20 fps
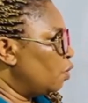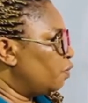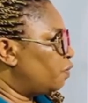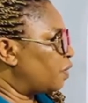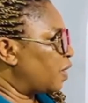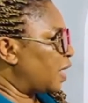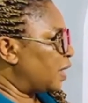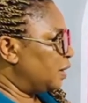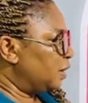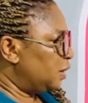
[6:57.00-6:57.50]

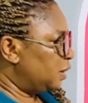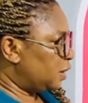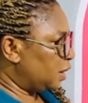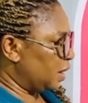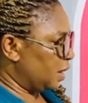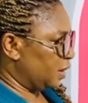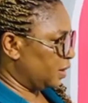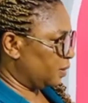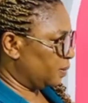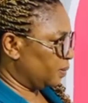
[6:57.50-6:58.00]
over
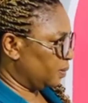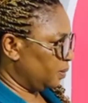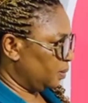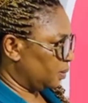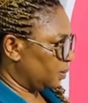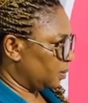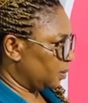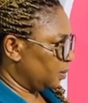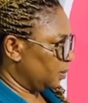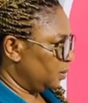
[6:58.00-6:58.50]
10.
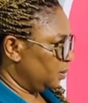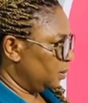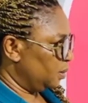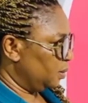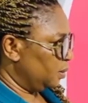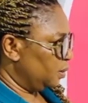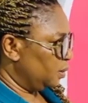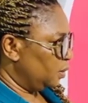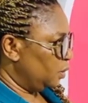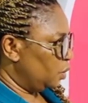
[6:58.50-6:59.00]

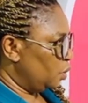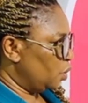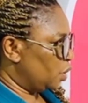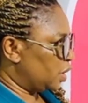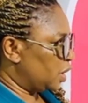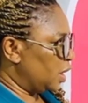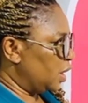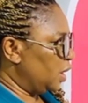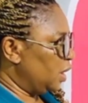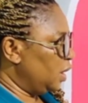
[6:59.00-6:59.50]
You
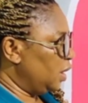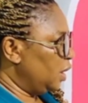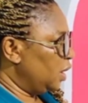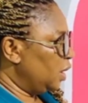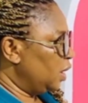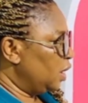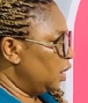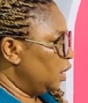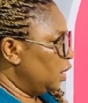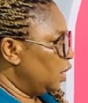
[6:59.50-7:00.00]
see?
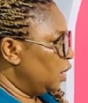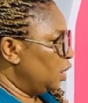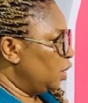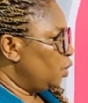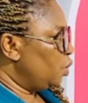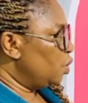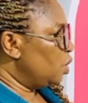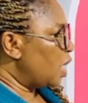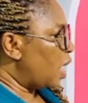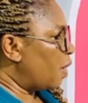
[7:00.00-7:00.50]

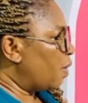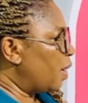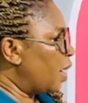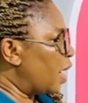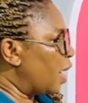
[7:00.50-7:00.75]
You now